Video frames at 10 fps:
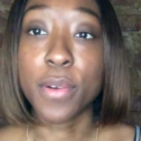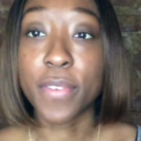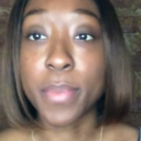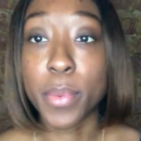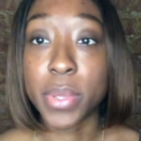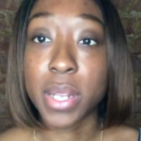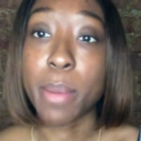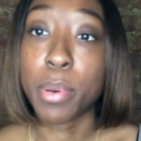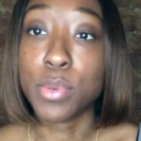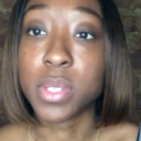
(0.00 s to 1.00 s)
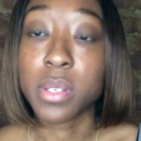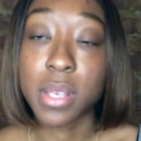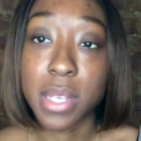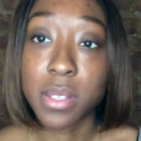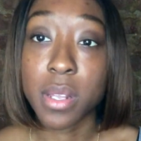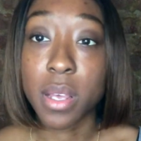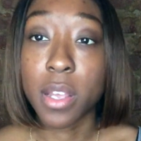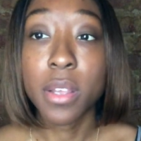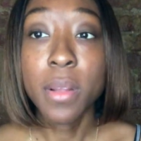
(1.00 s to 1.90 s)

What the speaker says: from the one that I posted yesterday